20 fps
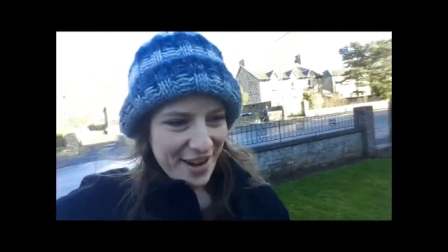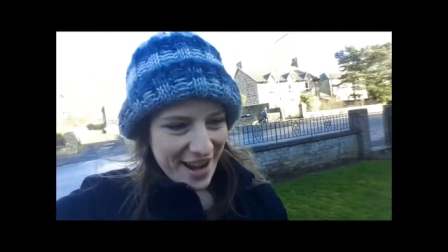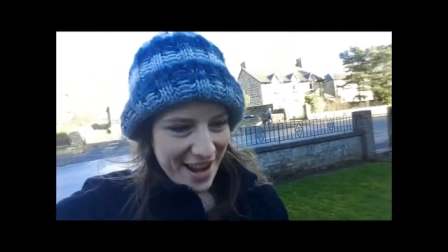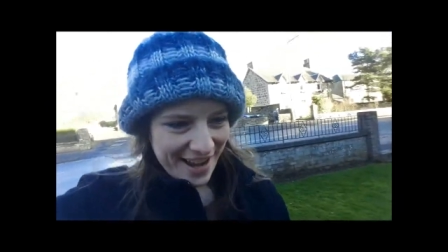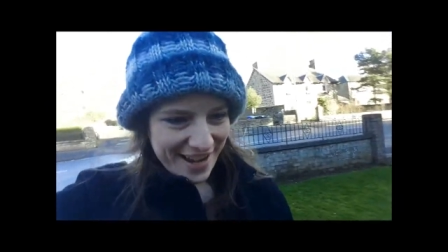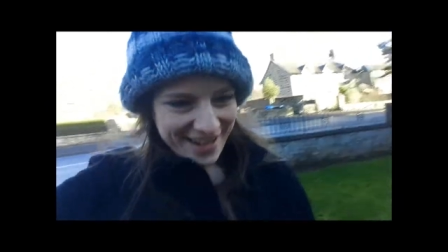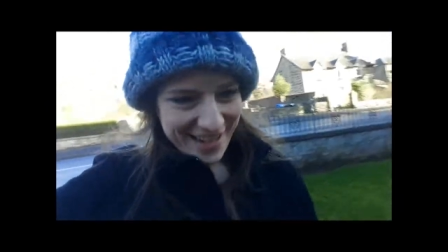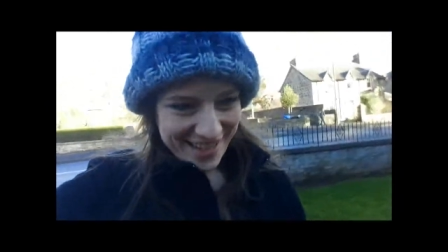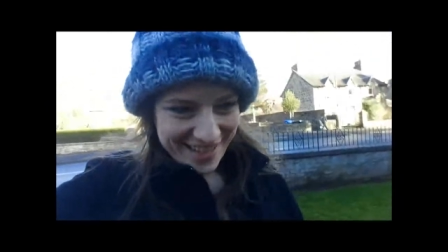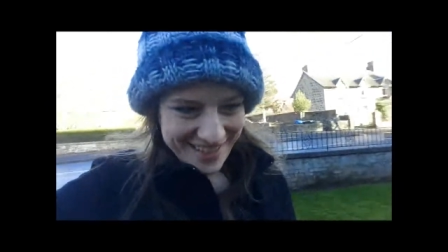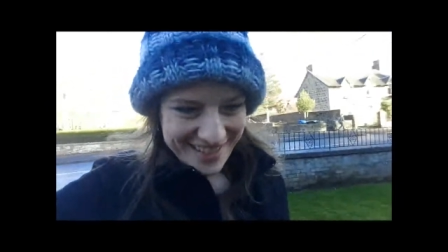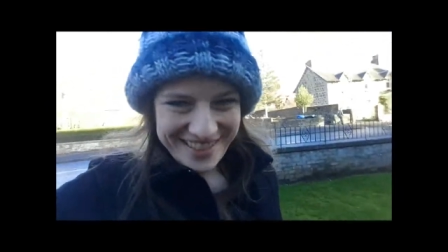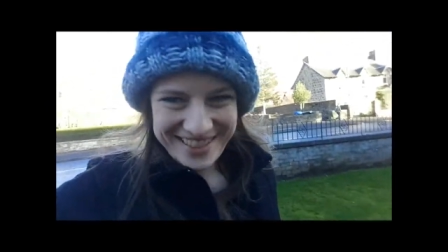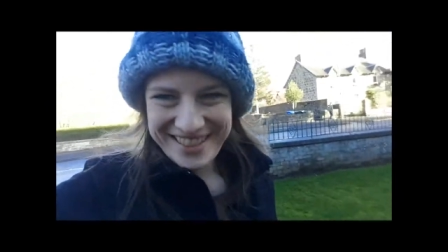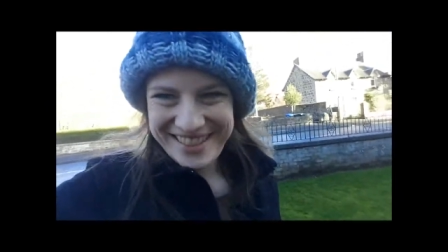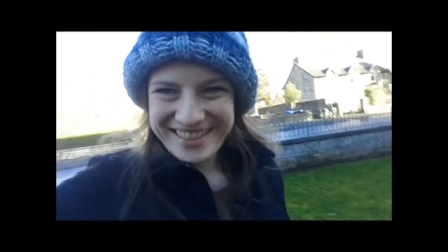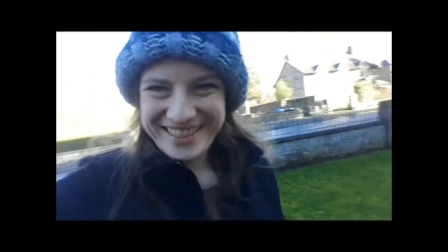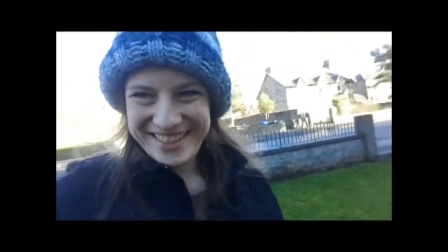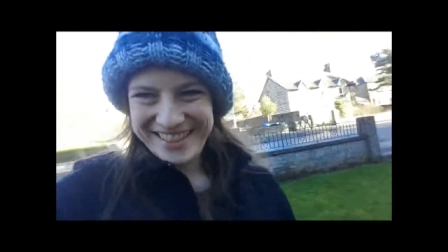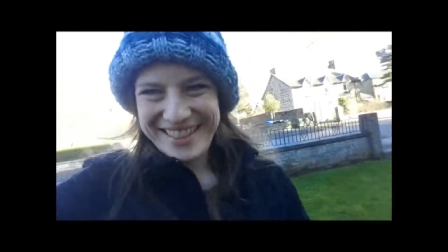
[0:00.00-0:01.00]

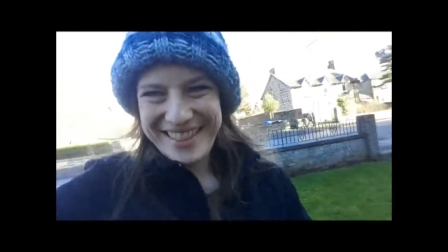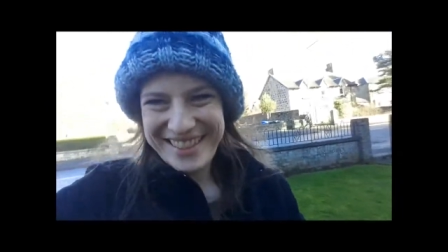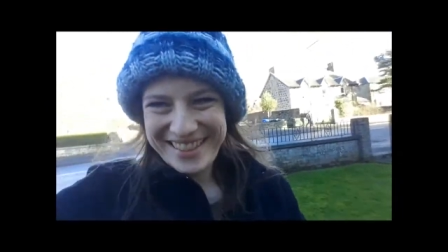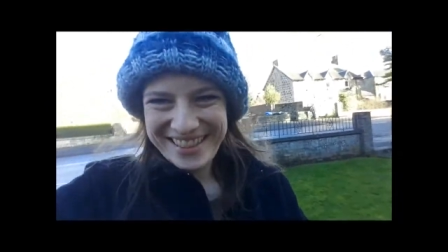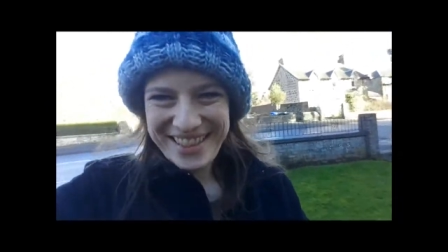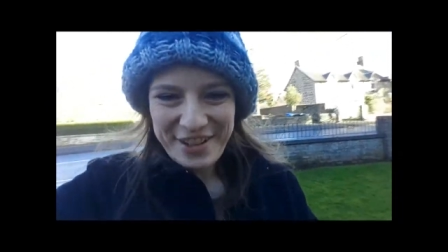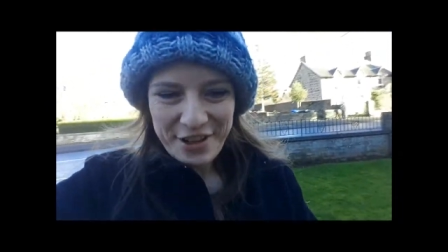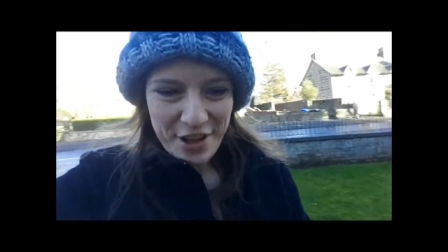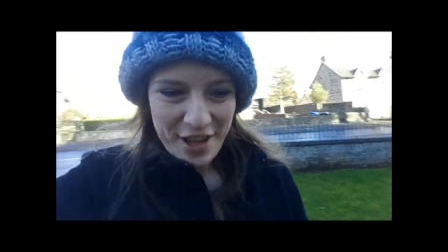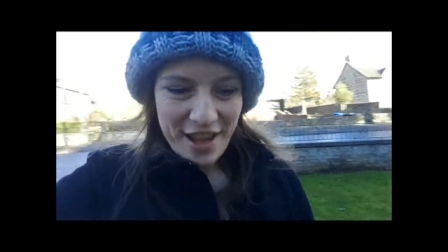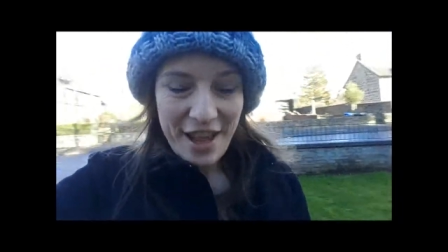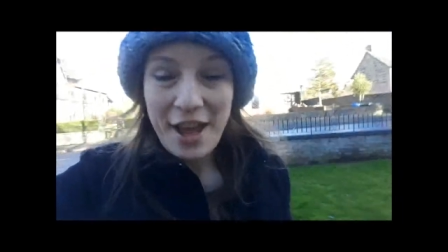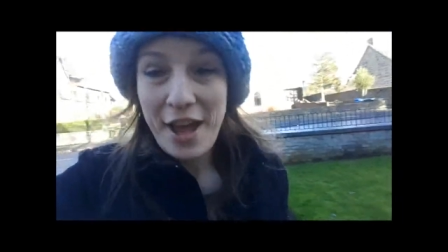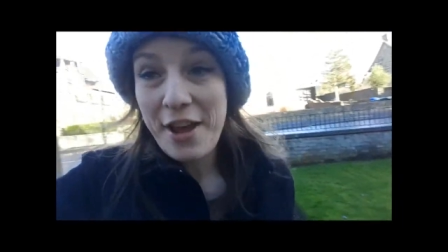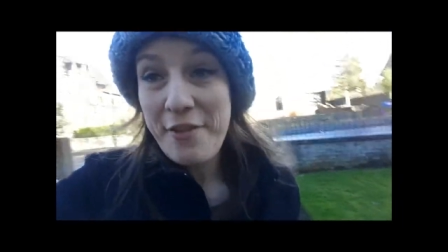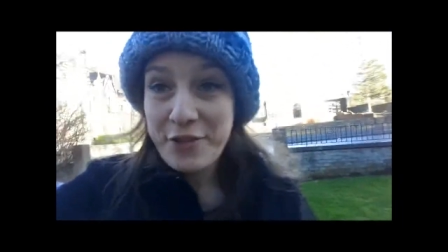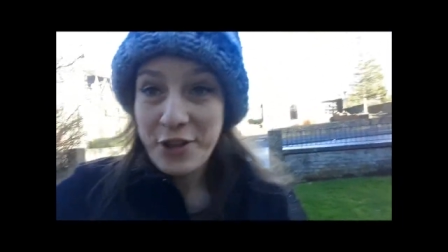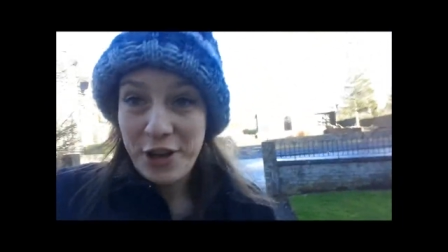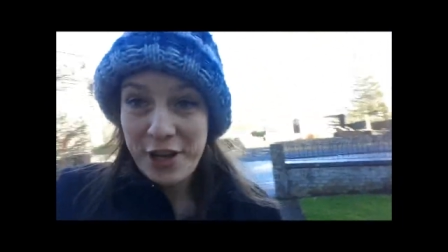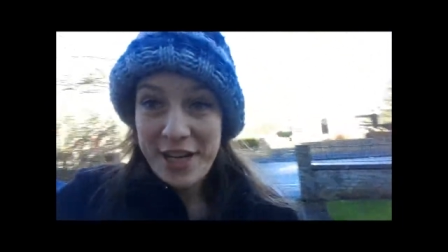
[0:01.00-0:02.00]

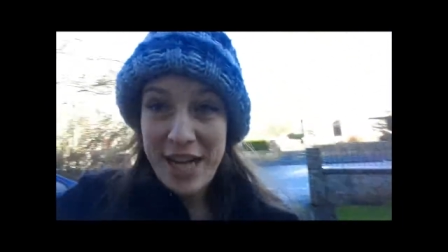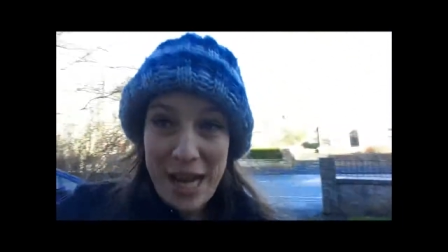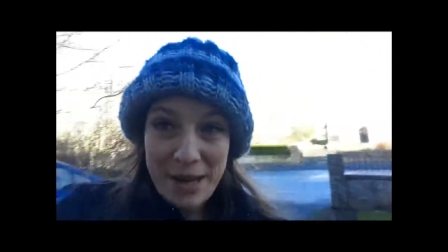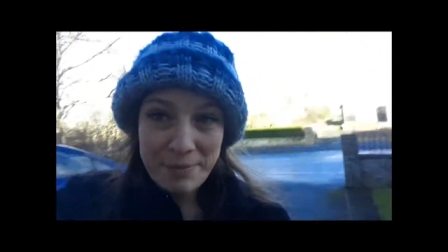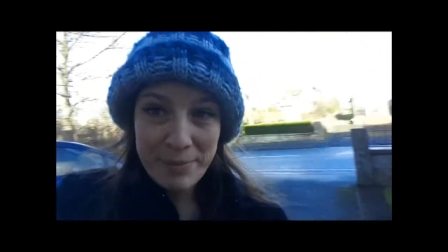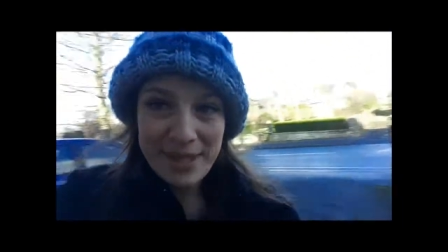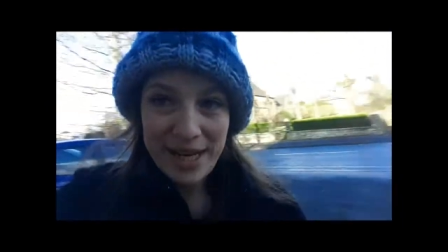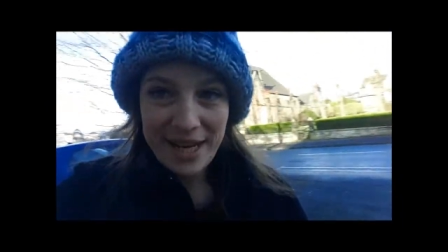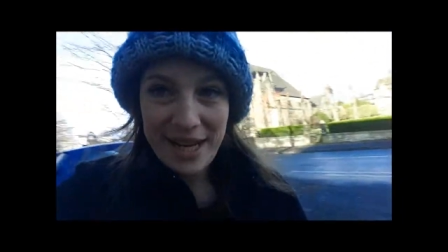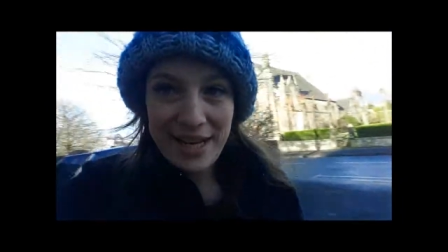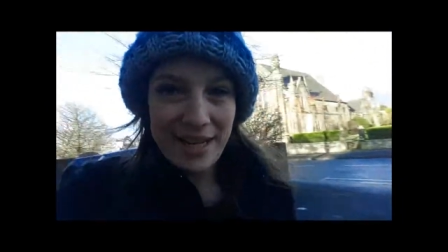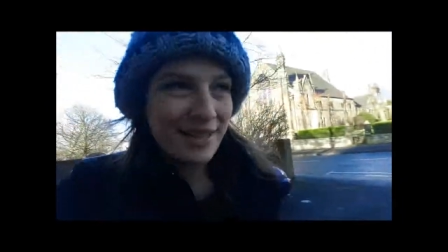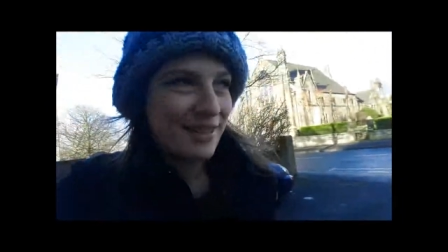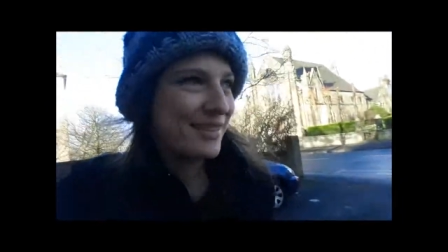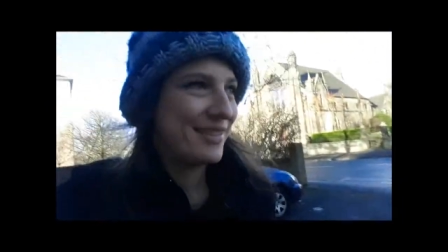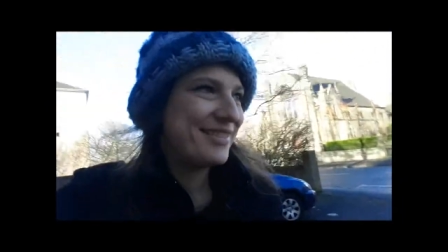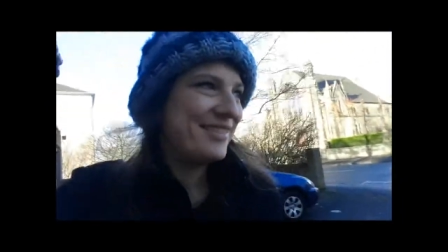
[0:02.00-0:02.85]
I've got an empty.